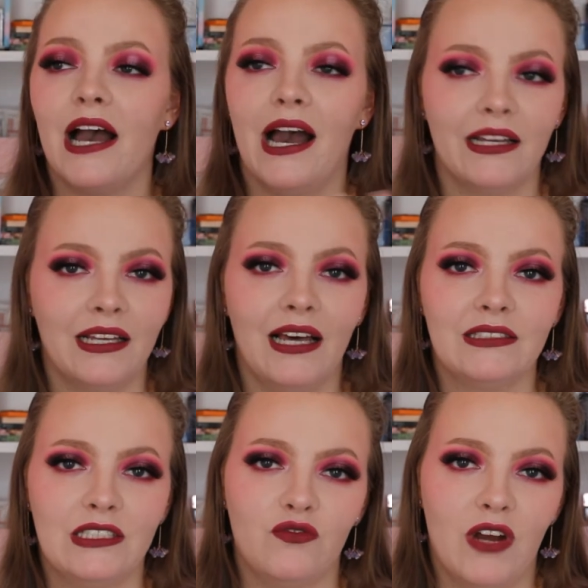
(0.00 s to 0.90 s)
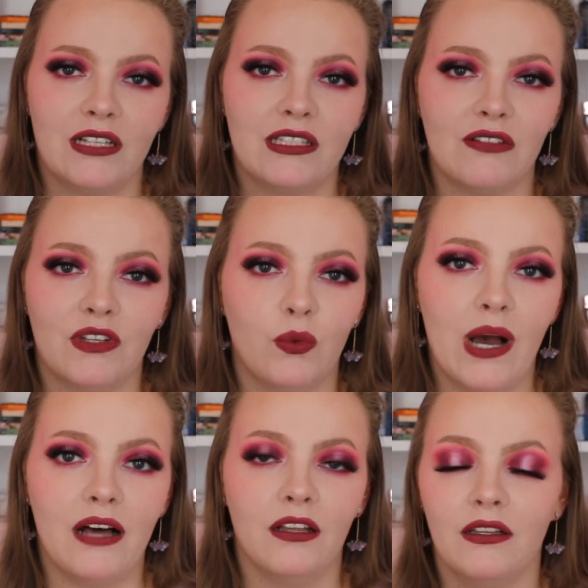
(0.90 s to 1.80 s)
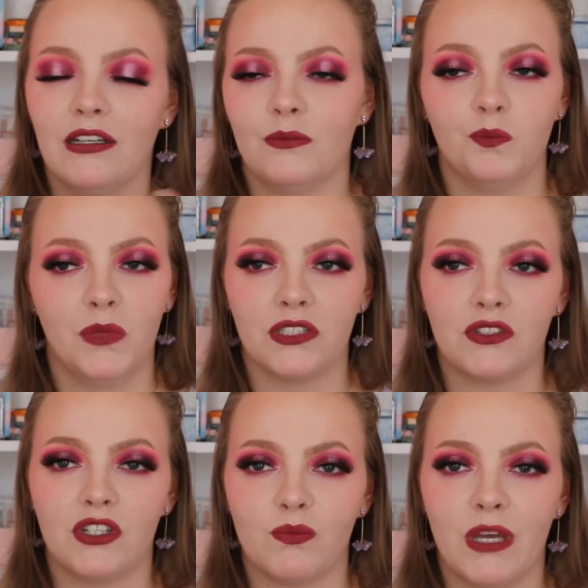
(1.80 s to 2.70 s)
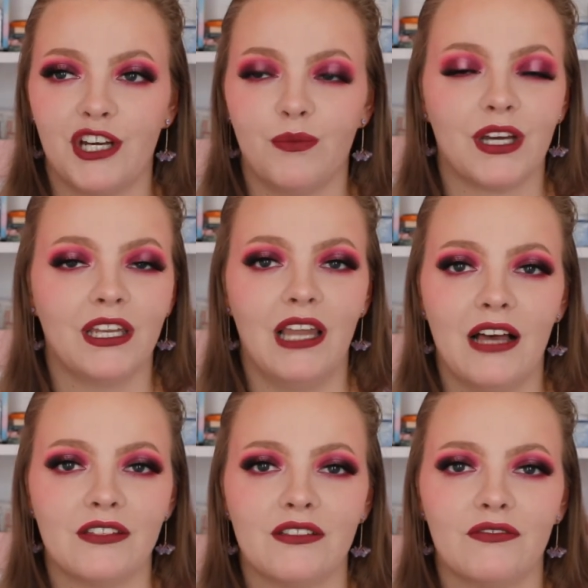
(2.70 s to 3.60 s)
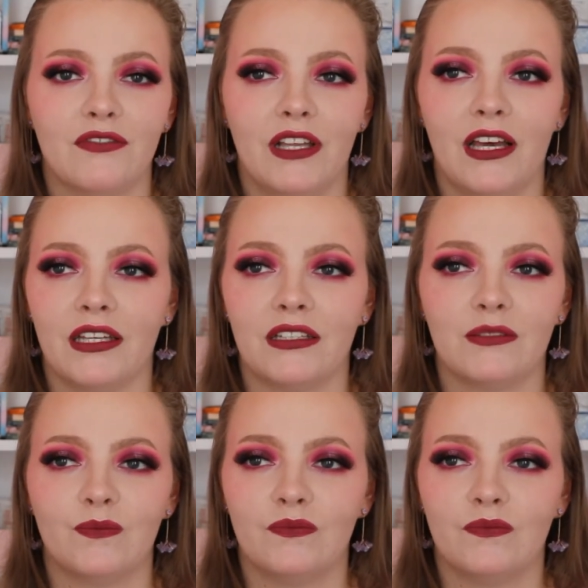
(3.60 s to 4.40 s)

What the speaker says: and it lasted relatively well, as good as makeup can last for like,